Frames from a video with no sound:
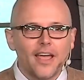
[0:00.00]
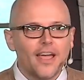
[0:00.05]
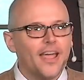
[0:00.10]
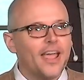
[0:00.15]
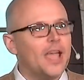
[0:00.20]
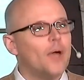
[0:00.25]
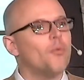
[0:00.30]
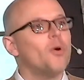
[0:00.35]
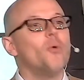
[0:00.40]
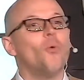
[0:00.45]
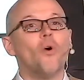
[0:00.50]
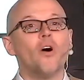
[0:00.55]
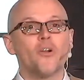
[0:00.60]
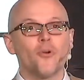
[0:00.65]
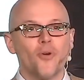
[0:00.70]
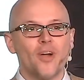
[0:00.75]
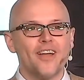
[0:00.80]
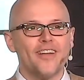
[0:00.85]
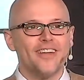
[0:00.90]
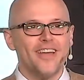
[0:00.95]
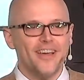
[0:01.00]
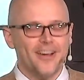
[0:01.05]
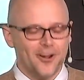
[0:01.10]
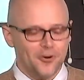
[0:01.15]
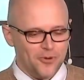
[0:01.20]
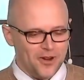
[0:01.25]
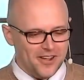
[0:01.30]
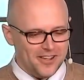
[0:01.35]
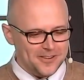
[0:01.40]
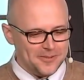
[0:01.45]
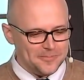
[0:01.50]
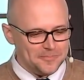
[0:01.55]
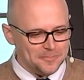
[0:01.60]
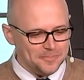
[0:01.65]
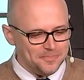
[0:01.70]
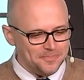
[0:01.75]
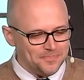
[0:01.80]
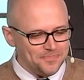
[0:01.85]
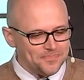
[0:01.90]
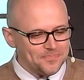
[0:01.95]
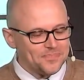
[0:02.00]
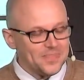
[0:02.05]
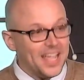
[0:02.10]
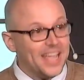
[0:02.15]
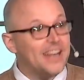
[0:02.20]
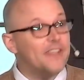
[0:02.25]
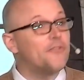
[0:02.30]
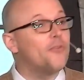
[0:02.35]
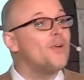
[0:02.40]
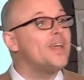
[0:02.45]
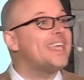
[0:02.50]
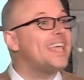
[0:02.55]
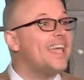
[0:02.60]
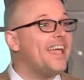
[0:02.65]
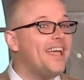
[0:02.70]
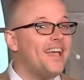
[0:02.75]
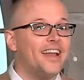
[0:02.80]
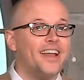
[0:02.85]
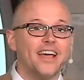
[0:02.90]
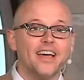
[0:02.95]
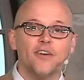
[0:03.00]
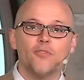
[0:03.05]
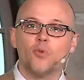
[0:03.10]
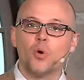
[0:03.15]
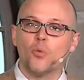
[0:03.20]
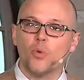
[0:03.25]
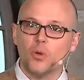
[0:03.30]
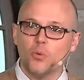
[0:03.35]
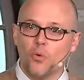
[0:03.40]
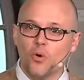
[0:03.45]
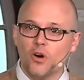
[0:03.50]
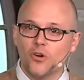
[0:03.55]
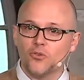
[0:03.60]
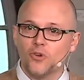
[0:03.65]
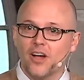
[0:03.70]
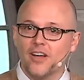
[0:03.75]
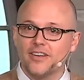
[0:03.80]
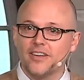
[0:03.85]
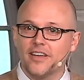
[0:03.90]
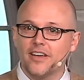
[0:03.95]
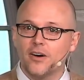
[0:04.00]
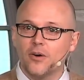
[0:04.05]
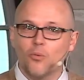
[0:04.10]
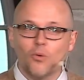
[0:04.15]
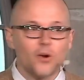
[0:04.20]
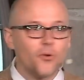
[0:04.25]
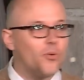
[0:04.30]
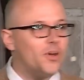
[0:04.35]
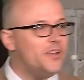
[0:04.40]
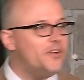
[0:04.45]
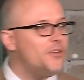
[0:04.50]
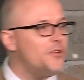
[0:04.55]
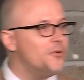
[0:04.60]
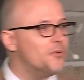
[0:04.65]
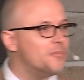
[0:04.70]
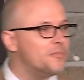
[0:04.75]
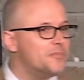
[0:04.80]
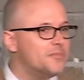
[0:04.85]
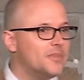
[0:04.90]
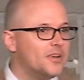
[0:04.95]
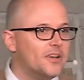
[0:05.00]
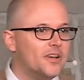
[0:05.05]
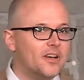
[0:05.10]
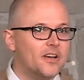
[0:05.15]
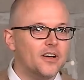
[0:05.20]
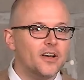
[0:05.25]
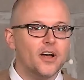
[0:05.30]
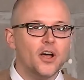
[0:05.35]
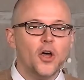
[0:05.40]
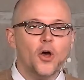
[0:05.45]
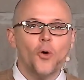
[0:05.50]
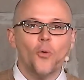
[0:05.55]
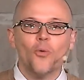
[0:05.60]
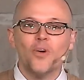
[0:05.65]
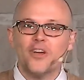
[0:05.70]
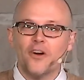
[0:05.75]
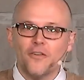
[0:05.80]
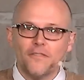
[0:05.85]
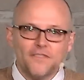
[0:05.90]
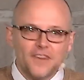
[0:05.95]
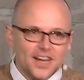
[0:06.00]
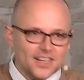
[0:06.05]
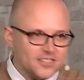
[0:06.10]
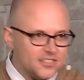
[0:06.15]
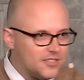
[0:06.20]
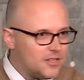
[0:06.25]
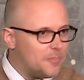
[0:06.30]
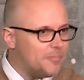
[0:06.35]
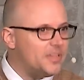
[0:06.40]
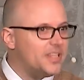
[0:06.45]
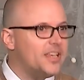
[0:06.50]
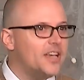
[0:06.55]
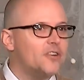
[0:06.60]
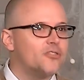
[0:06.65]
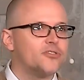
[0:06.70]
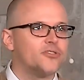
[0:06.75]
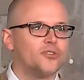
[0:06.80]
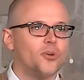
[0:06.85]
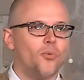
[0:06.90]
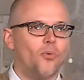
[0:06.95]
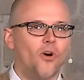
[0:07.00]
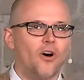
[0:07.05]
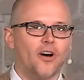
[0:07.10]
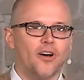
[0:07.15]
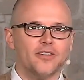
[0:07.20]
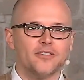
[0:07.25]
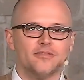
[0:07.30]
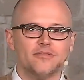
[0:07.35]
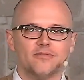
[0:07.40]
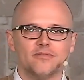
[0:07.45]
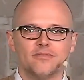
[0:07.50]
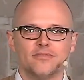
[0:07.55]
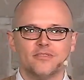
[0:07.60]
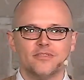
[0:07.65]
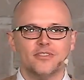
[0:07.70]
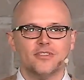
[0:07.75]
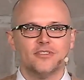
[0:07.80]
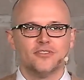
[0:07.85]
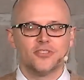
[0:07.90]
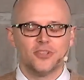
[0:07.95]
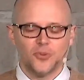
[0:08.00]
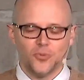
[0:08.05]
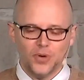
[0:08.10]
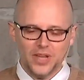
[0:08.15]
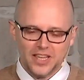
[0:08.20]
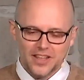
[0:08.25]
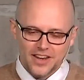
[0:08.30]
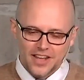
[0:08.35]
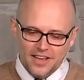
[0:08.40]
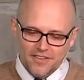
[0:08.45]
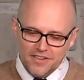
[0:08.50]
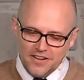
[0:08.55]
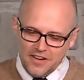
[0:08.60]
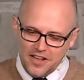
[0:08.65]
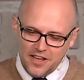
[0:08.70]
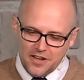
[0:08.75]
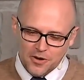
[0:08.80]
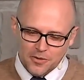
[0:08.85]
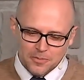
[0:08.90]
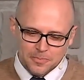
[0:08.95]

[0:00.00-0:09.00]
and we want it right now, right? And if we can't have what we want right now, what do? We go find something else to want so that we can have it now.